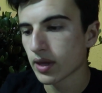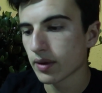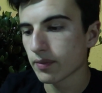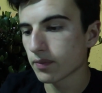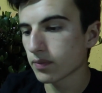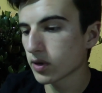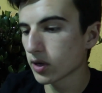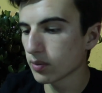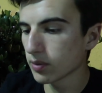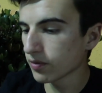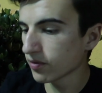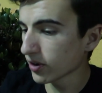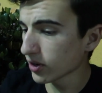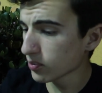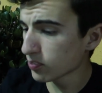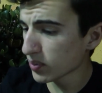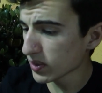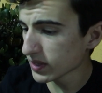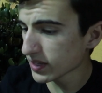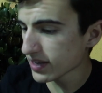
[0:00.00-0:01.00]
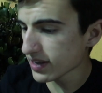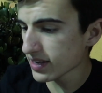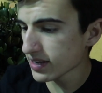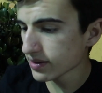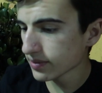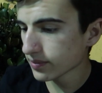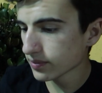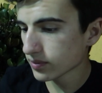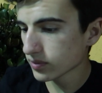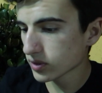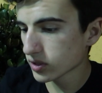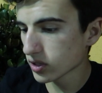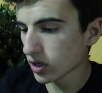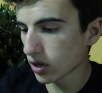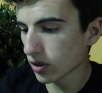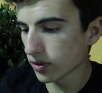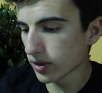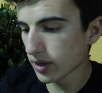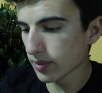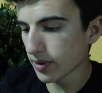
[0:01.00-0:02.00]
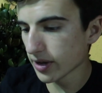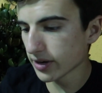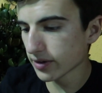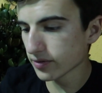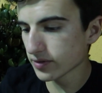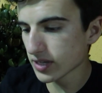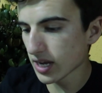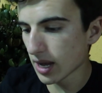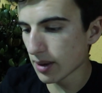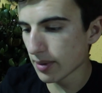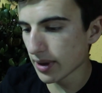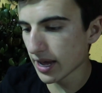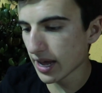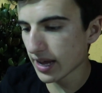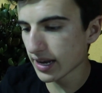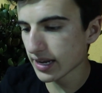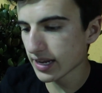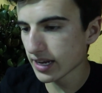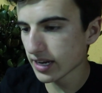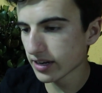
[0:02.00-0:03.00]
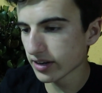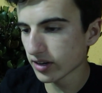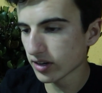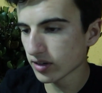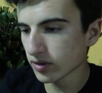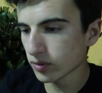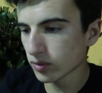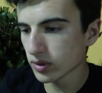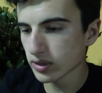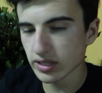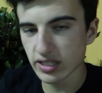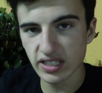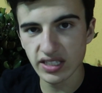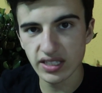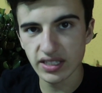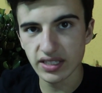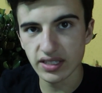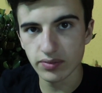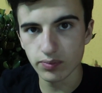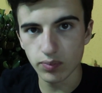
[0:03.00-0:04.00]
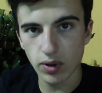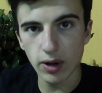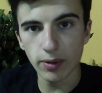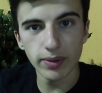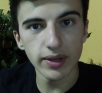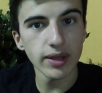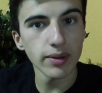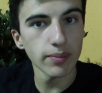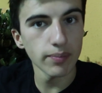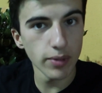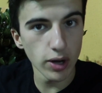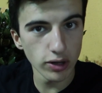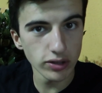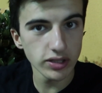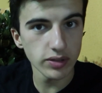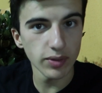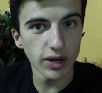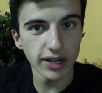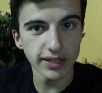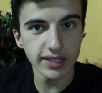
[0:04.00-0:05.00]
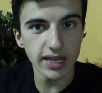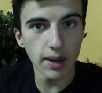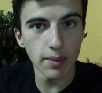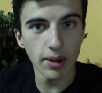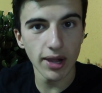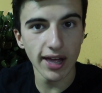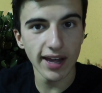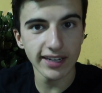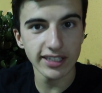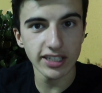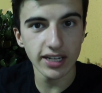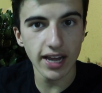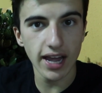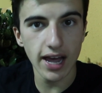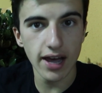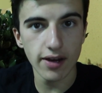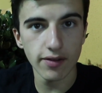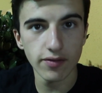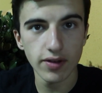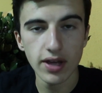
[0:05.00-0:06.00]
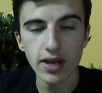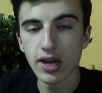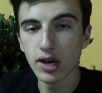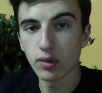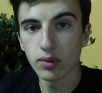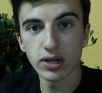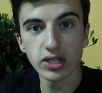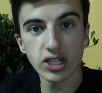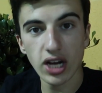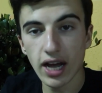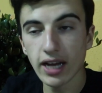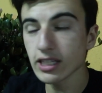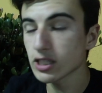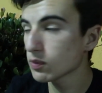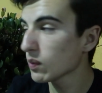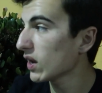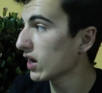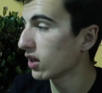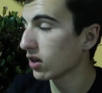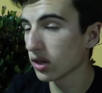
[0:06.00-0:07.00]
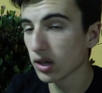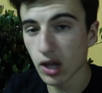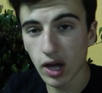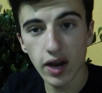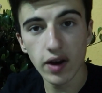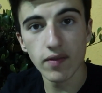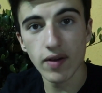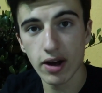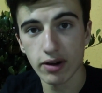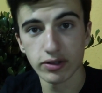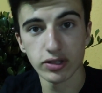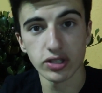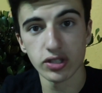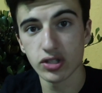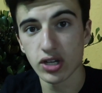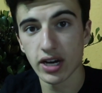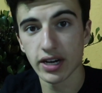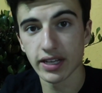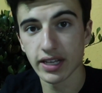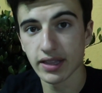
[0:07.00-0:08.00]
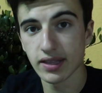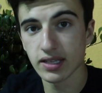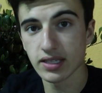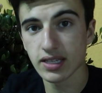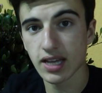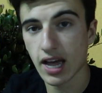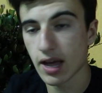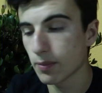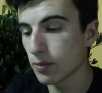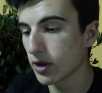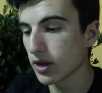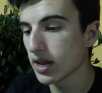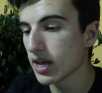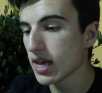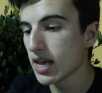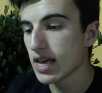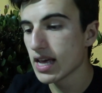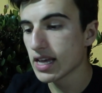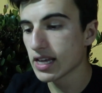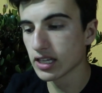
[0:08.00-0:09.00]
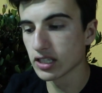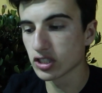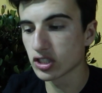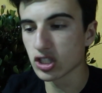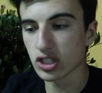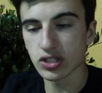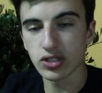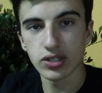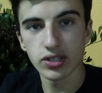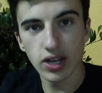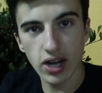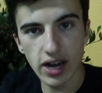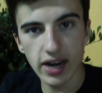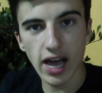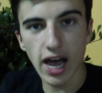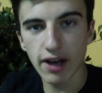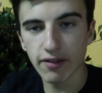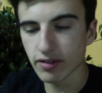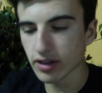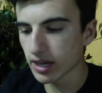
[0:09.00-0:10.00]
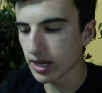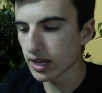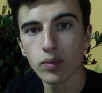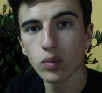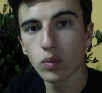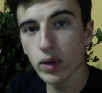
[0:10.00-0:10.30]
I'm gonna be very busy. So the amount of time I had here was probably the most amount of time I'll actually have, which I spent a lot of hours to try to get this guy, but he is just not having it.